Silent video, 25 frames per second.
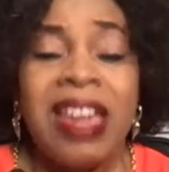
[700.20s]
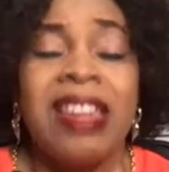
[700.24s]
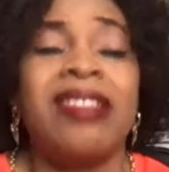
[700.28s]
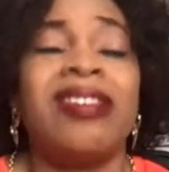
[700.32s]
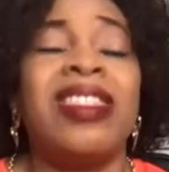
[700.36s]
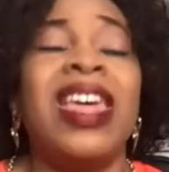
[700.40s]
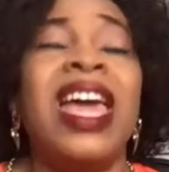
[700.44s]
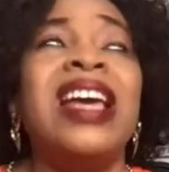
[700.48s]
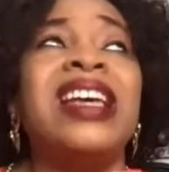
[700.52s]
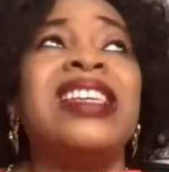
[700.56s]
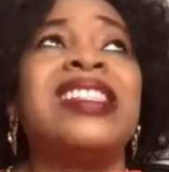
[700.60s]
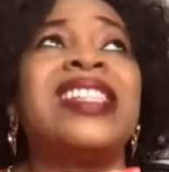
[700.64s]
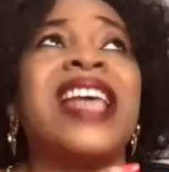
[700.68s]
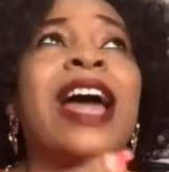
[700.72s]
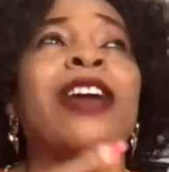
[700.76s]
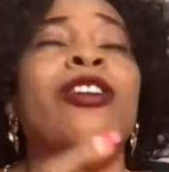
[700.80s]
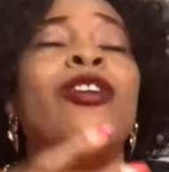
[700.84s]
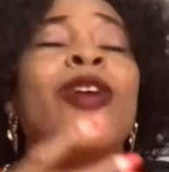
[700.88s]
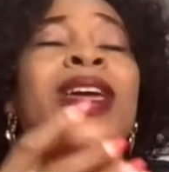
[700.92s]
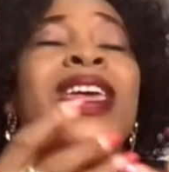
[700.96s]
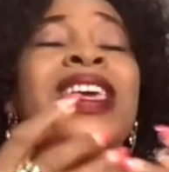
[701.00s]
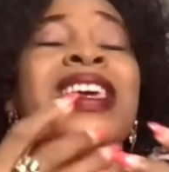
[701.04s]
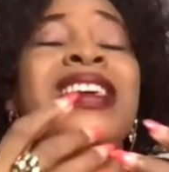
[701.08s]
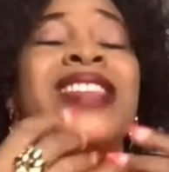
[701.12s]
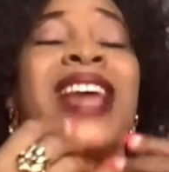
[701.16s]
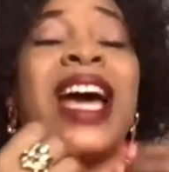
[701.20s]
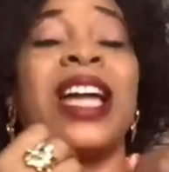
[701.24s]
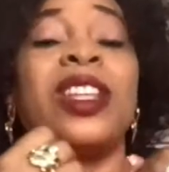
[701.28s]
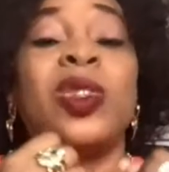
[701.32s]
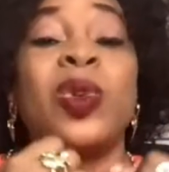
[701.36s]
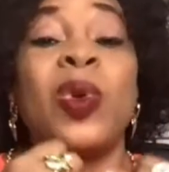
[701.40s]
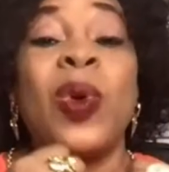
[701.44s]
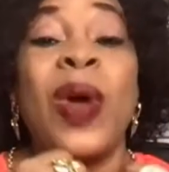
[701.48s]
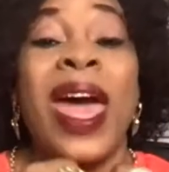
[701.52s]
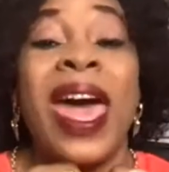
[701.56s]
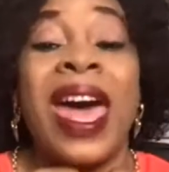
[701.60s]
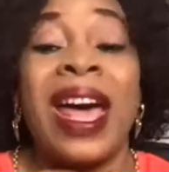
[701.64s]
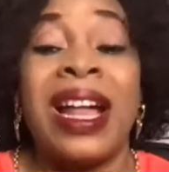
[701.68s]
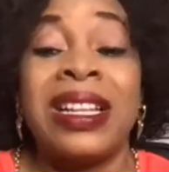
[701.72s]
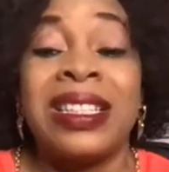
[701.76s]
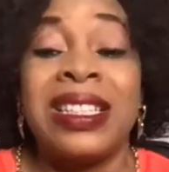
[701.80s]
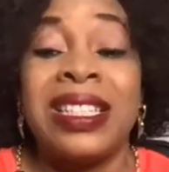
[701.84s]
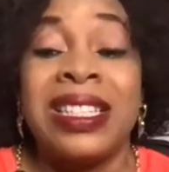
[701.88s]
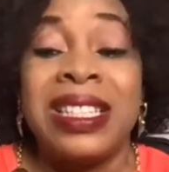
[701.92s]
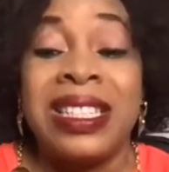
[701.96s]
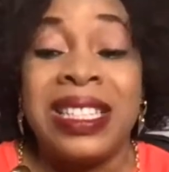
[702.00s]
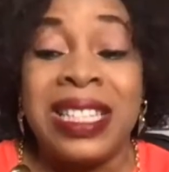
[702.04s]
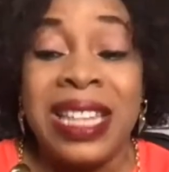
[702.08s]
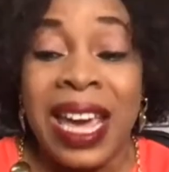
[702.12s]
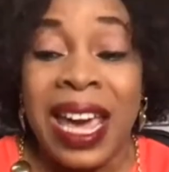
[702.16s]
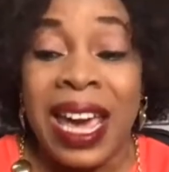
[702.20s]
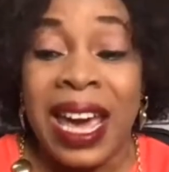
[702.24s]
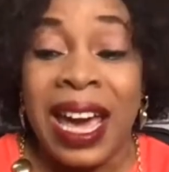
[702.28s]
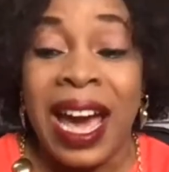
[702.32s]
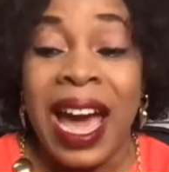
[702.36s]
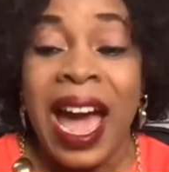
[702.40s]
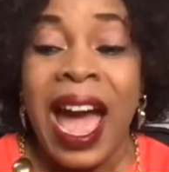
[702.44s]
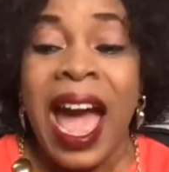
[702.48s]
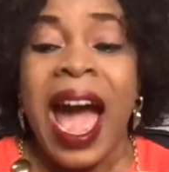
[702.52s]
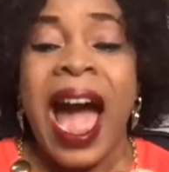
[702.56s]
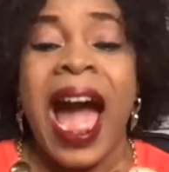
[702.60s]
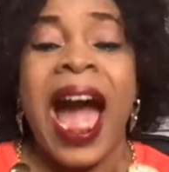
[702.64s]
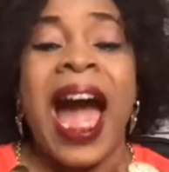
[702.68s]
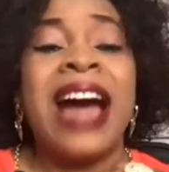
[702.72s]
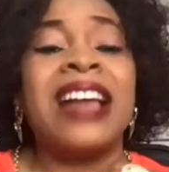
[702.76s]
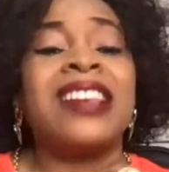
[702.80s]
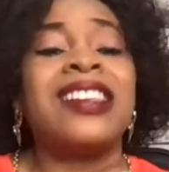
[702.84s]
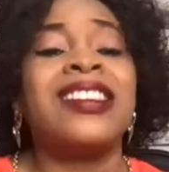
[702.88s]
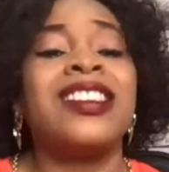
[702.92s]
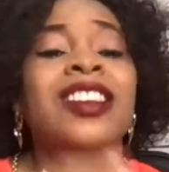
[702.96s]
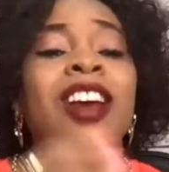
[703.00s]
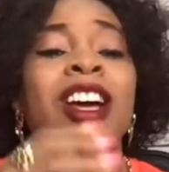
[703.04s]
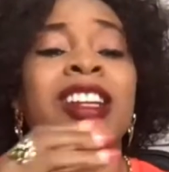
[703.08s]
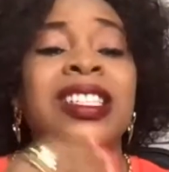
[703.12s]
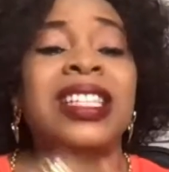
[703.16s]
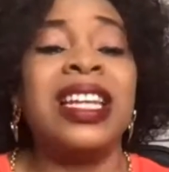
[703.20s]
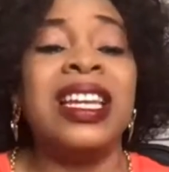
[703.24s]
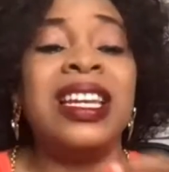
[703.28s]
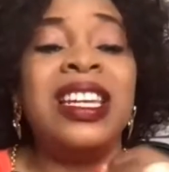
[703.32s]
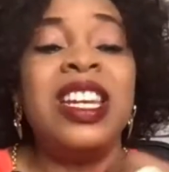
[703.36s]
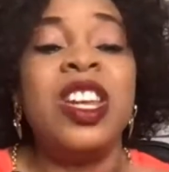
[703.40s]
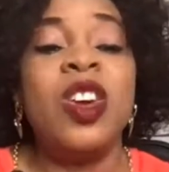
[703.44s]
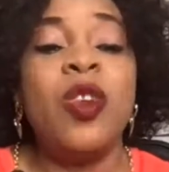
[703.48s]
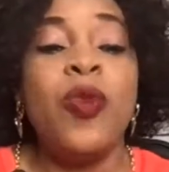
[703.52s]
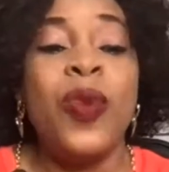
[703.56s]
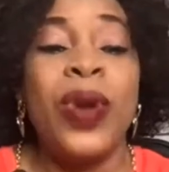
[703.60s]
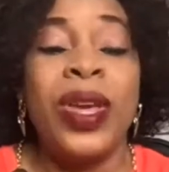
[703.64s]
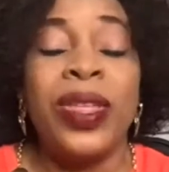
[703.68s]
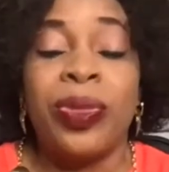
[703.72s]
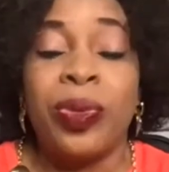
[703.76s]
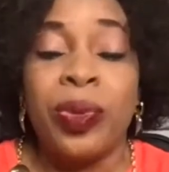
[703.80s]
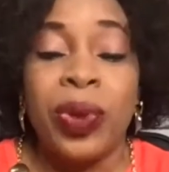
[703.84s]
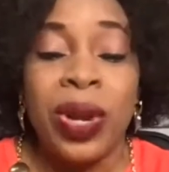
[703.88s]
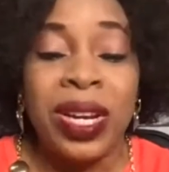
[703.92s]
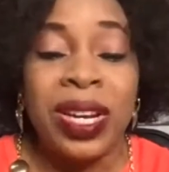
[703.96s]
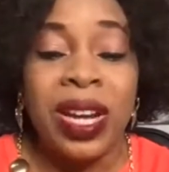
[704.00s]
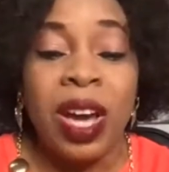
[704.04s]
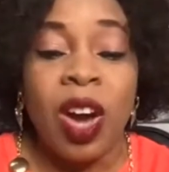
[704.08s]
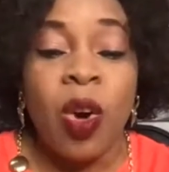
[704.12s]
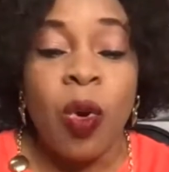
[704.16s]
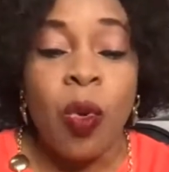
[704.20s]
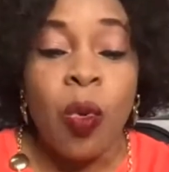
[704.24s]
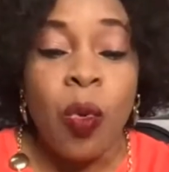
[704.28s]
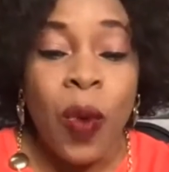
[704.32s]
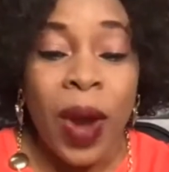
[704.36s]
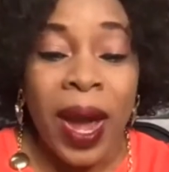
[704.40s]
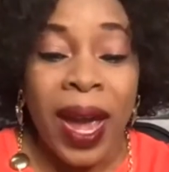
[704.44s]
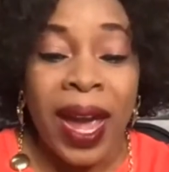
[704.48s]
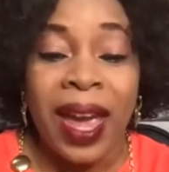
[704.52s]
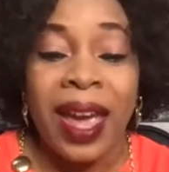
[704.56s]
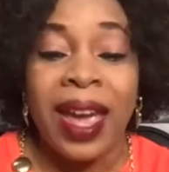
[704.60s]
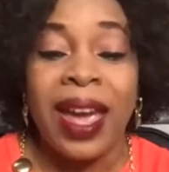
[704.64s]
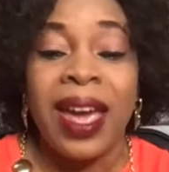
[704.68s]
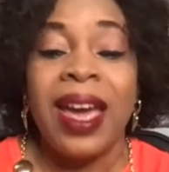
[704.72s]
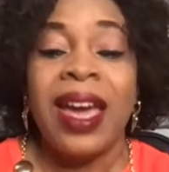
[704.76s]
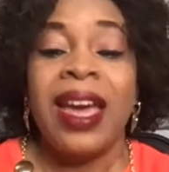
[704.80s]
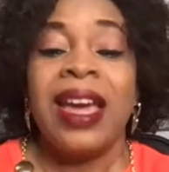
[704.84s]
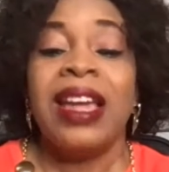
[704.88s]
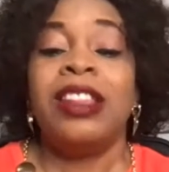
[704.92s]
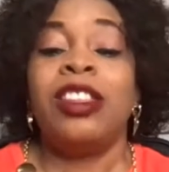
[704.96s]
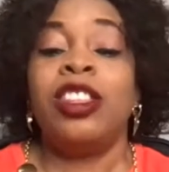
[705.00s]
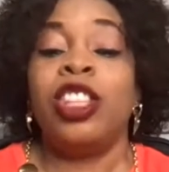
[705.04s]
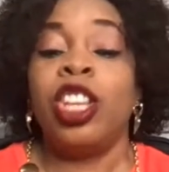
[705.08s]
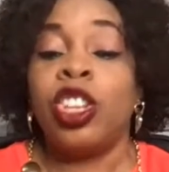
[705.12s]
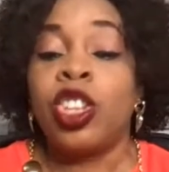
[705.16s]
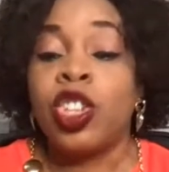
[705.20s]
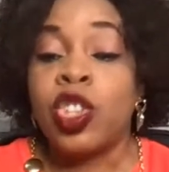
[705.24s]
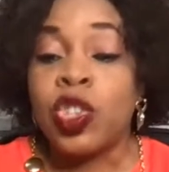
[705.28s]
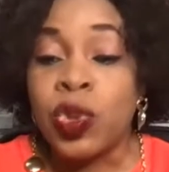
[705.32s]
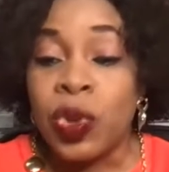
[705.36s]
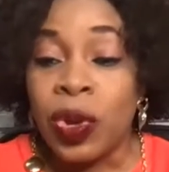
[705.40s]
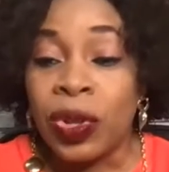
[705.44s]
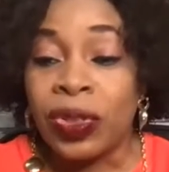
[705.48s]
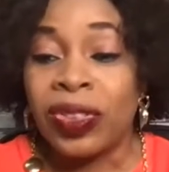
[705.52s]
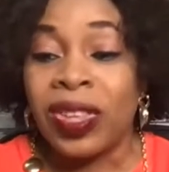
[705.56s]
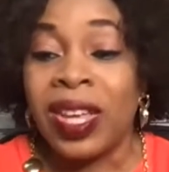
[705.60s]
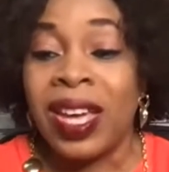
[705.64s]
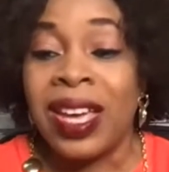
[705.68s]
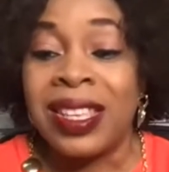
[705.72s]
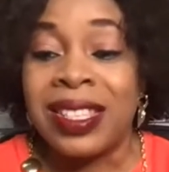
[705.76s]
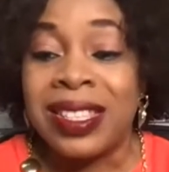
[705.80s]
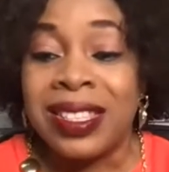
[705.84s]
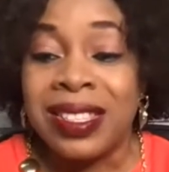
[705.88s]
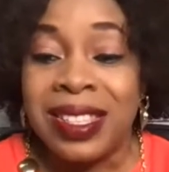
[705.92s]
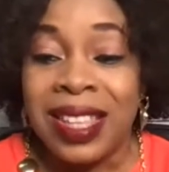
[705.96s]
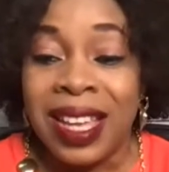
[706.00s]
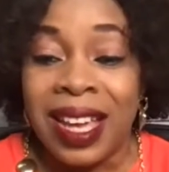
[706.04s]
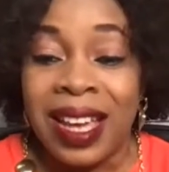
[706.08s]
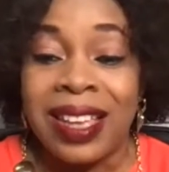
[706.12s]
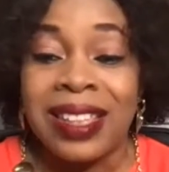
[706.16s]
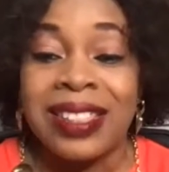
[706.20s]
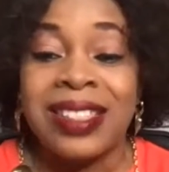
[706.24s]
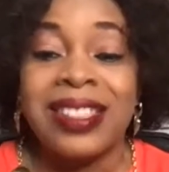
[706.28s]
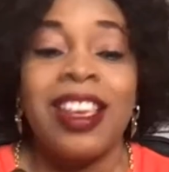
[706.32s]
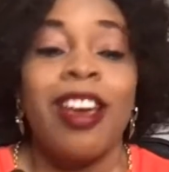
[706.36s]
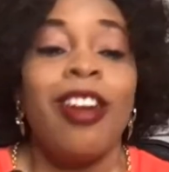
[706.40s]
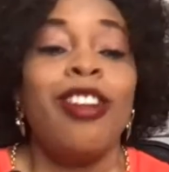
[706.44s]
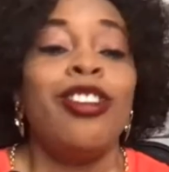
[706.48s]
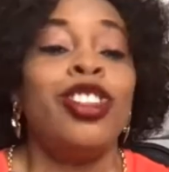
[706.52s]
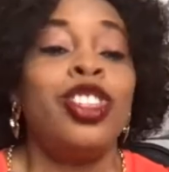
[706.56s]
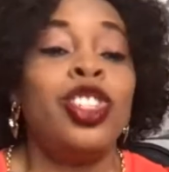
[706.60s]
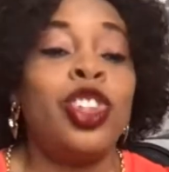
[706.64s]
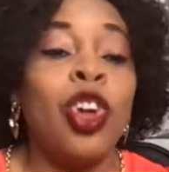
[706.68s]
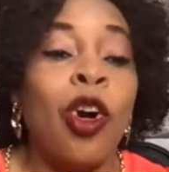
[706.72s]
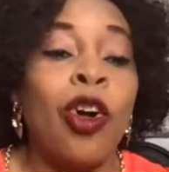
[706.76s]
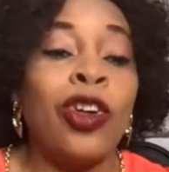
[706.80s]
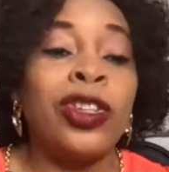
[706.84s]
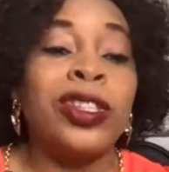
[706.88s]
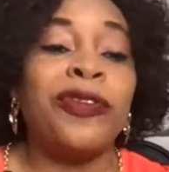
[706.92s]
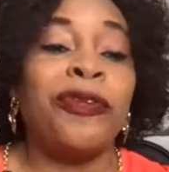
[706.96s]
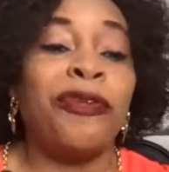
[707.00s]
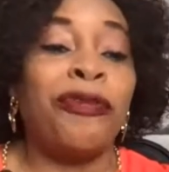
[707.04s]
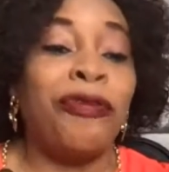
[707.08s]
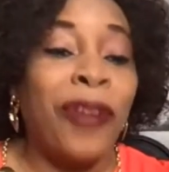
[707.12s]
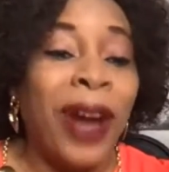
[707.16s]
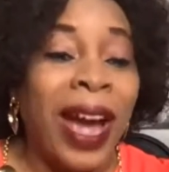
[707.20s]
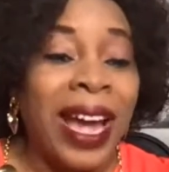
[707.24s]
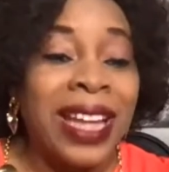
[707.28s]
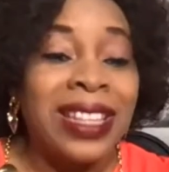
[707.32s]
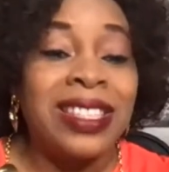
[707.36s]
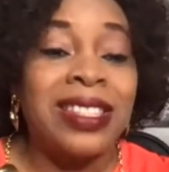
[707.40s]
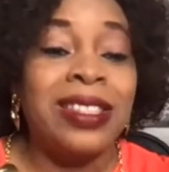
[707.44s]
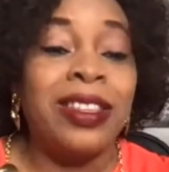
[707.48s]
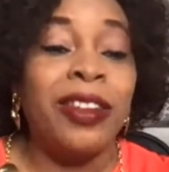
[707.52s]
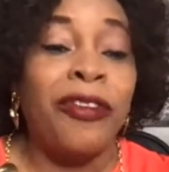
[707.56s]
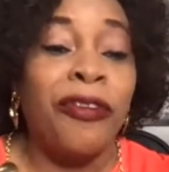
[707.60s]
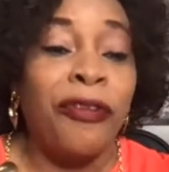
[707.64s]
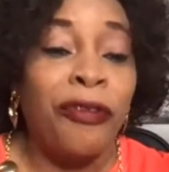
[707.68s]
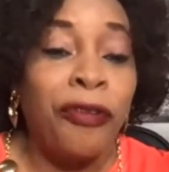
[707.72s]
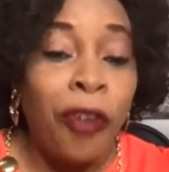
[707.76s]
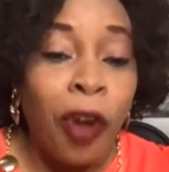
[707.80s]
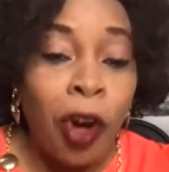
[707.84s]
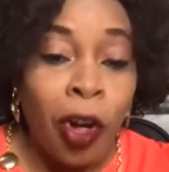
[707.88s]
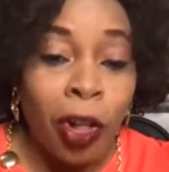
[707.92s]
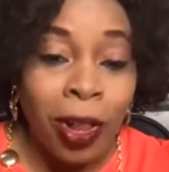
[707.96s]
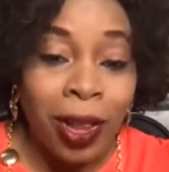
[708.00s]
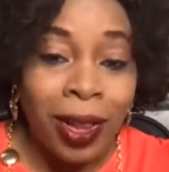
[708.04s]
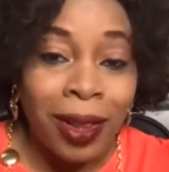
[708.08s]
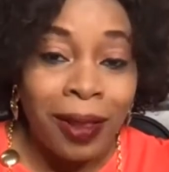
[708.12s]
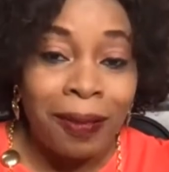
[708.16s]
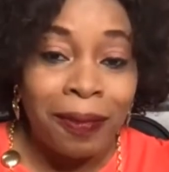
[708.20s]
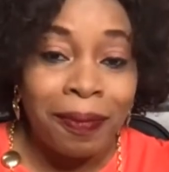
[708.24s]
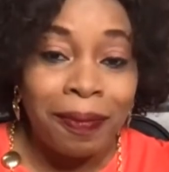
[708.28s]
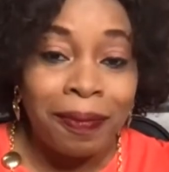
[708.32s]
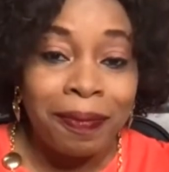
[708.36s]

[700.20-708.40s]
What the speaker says: Things that you either held dear are suddenly withering away. The truth is this: don't fight the fall.